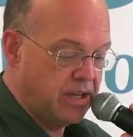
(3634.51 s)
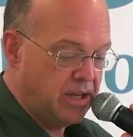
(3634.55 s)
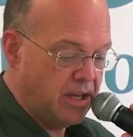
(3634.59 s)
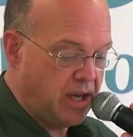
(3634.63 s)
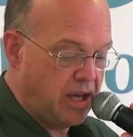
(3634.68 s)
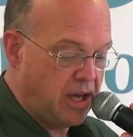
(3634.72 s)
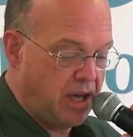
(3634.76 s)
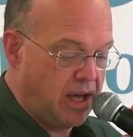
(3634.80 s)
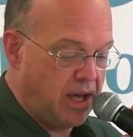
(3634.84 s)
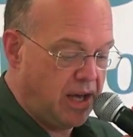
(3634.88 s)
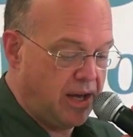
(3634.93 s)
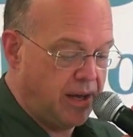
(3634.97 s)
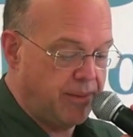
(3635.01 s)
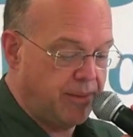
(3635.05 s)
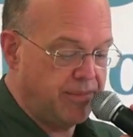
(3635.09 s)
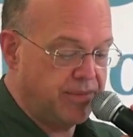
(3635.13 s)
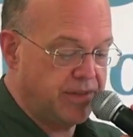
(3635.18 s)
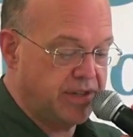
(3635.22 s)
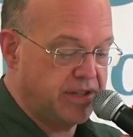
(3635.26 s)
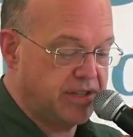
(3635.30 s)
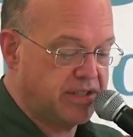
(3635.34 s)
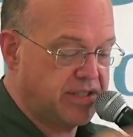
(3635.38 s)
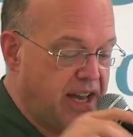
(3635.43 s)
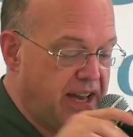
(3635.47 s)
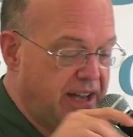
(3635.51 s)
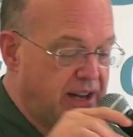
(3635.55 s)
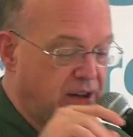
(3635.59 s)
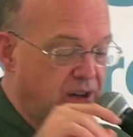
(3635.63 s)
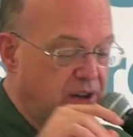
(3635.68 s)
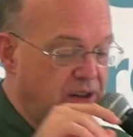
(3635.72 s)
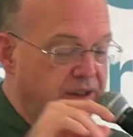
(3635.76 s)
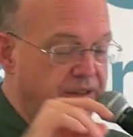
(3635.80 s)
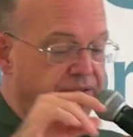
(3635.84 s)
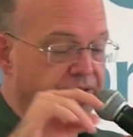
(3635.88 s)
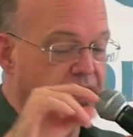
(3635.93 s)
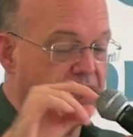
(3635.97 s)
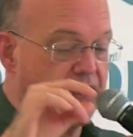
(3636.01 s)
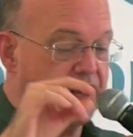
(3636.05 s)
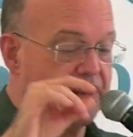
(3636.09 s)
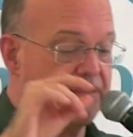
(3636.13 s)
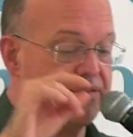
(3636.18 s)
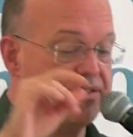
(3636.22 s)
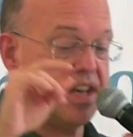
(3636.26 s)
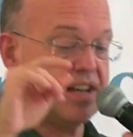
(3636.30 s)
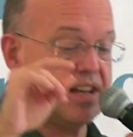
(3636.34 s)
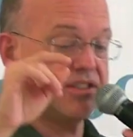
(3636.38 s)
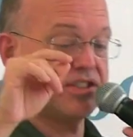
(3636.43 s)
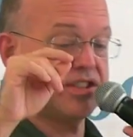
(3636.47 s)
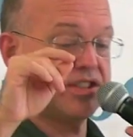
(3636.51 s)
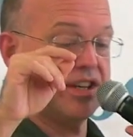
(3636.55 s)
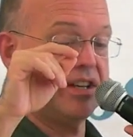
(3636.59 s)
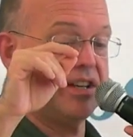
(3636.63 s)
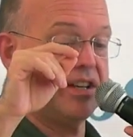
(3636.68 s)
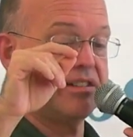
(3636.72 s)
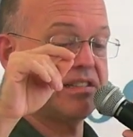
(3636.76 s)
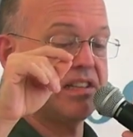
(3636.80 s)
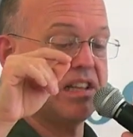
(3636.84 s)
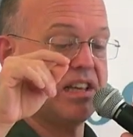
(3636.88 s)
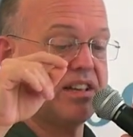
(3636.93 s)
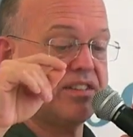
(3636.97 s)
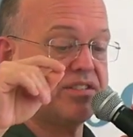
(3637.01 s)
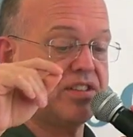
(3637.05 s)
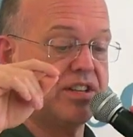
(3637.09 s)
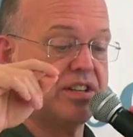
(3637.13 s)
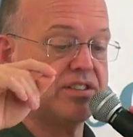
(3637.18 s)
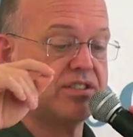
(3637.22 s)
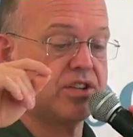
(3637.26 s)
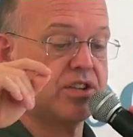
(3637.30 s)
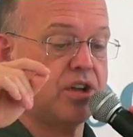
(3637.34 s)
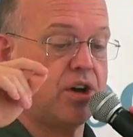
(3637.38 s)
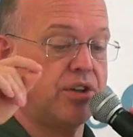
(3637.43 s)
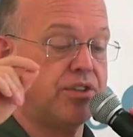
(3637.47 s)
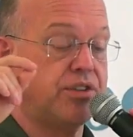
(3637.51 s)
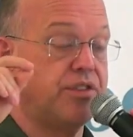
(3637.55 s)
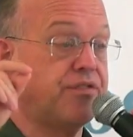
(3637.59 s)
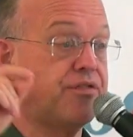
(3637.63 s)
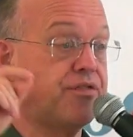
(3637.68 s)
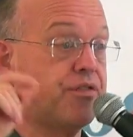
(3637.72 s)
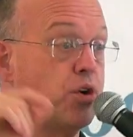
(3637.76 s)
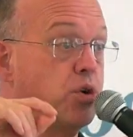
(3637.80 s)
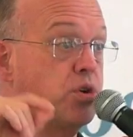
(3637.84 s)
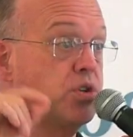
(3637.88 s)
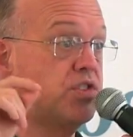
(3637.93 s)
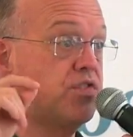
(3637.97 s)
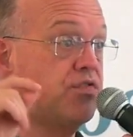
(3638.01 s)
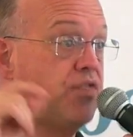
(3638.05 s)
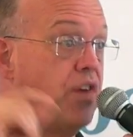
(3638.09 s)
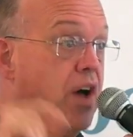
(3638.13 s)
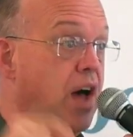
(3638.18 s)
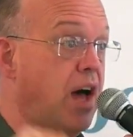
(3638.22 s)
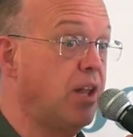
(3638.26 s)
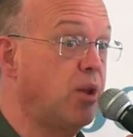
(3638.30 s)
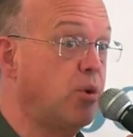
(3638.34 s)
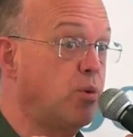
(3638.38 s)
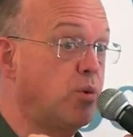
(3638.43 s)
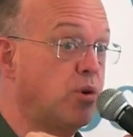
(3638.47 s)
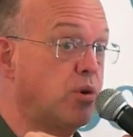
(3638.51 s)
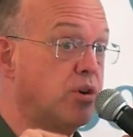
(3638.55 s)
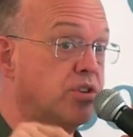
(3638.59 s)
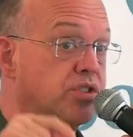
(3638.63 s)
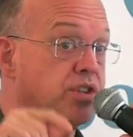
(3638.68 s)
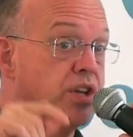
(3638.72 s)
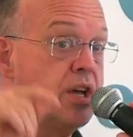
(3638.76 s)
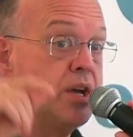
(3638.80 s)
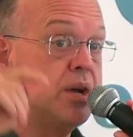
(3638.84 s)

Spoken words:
The title of next Sunday's lesson is called The First Followers.